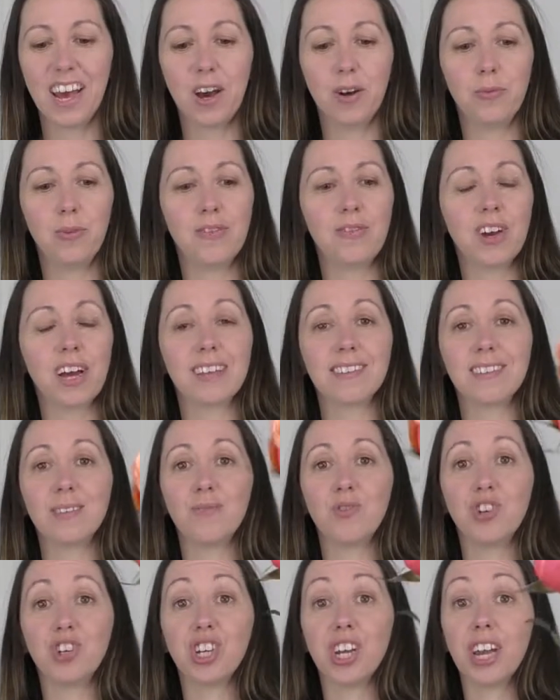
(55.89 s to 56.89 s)
We've got
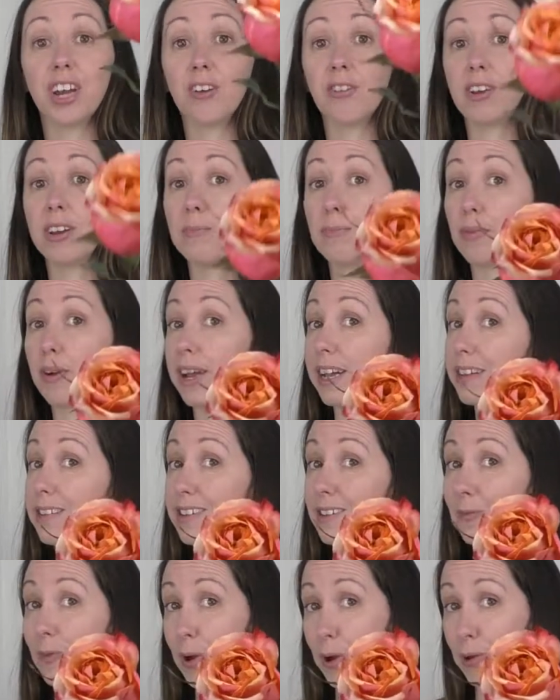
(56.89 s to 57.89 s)
some cherry
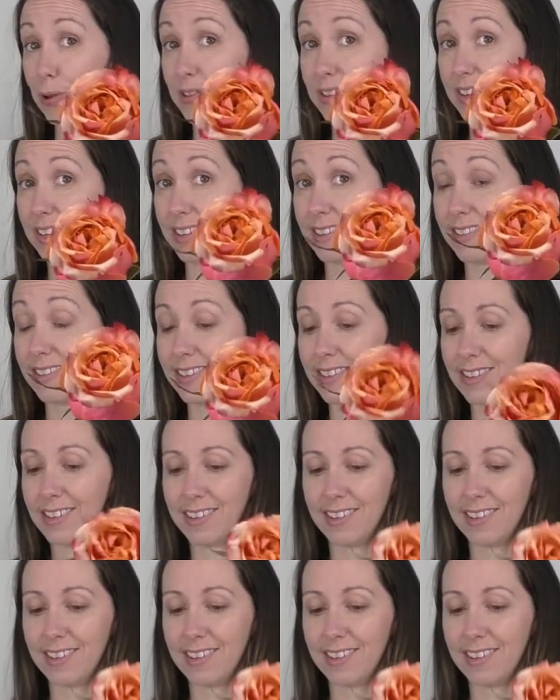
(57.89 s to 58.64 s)
brandy roses.